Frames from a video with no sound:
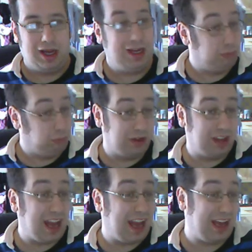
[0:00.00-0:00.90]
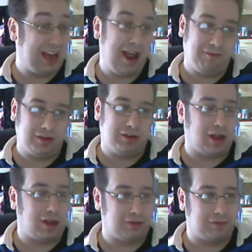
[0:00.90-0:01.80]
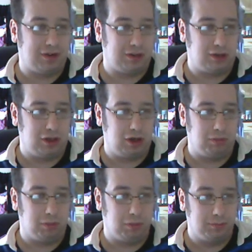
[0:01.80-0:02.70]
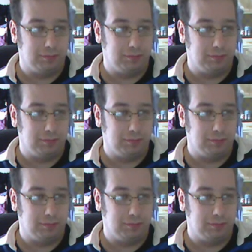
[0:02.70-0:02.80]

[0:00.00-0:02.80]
He's one of the eight avatars of Vishnu.